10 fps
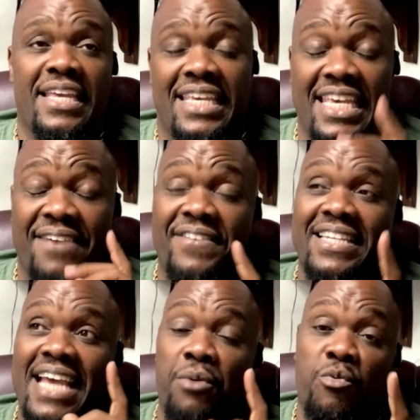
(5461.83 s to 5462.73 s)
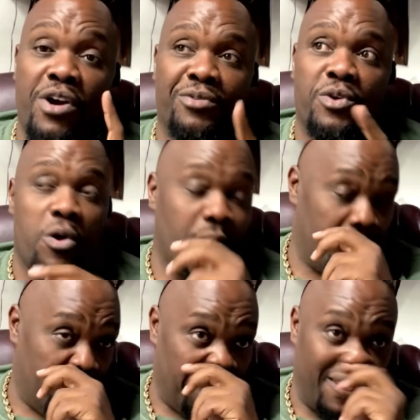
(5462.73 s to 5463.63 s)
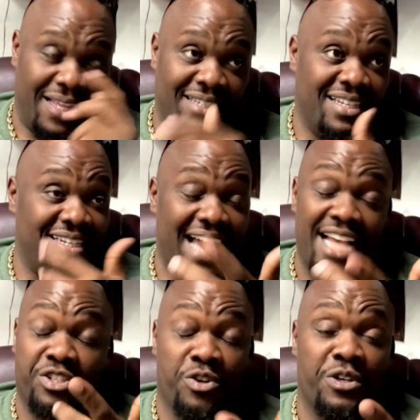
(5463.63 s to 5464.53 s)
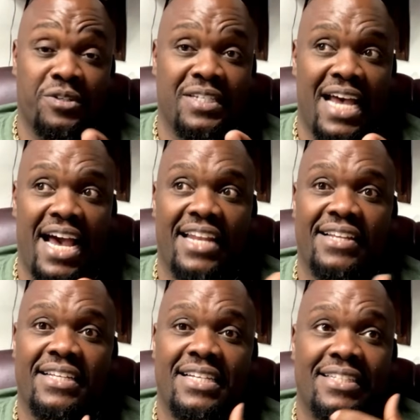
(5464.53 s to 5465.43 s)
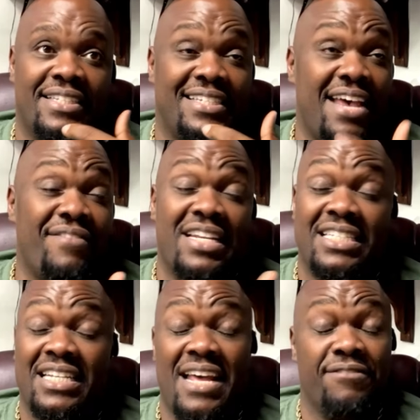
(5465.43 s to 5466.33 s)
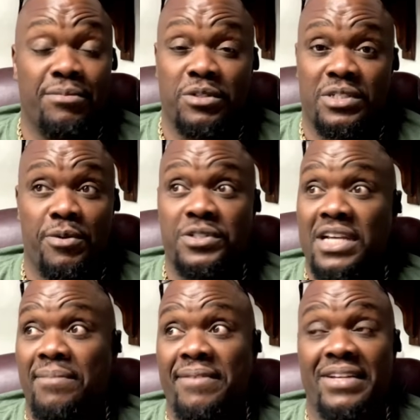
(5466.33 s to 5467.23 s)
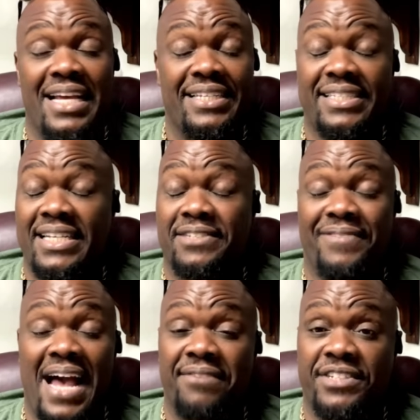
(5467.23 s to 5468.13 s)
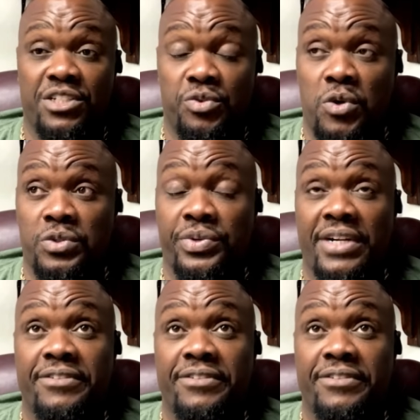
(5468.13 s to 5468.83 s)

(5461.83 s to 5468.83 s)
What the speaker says: Give it that one roll. The dice are on your side. 7 is inevitable. It's supposed to come every like 6, 5, 6 rolls, whatever.